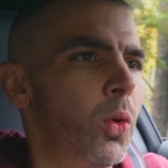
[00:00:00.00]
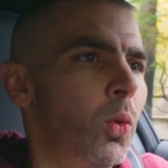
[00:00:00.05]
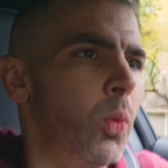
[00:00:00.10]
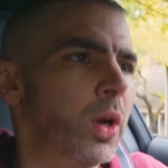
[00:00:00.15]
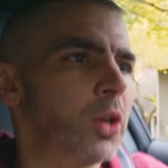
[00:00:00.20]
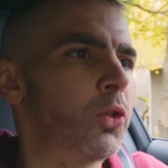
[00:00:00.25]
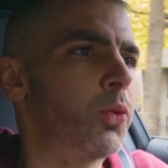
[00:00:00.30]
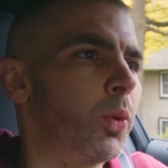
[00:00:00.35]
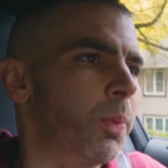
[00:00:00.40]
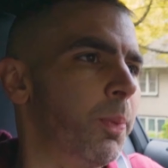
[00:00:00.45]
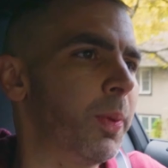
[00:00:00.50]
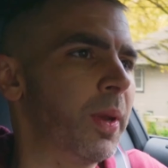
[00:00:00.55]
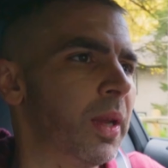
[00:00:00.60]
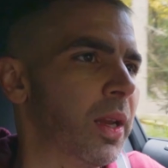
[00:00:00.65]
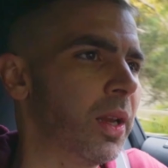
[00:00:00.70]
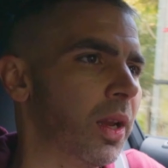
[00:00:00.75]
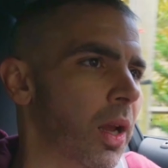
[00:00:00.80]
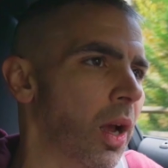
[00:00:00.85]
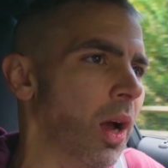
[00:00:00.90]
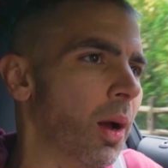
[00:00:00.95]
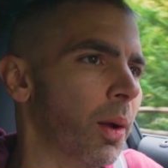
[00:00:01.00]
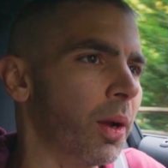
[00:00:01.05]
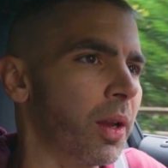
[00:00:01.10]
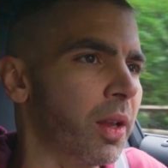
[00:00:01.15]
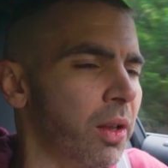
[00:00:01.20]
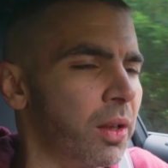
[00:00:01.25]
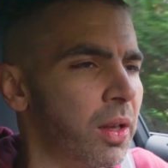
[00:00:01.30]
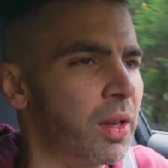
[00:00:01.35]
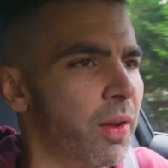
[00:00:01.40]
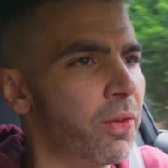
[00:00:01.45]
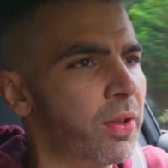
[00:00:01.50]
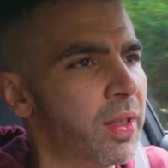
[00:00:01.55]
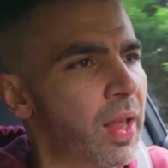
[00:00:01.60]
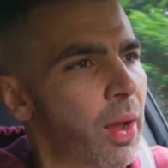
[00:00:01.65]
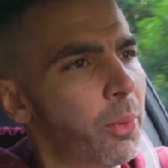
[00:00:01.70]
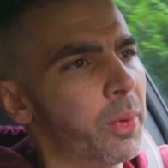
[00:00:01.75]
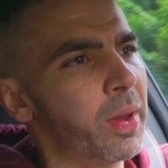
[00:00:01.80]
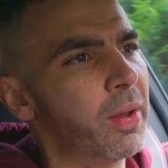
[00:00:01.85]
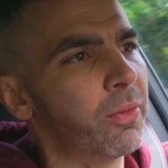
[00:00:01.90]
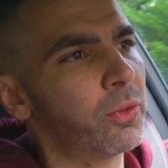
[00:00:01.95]
which would be given
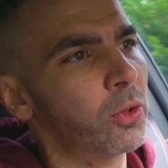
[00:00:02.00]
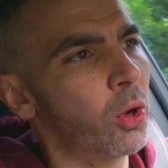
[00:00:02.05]
that we've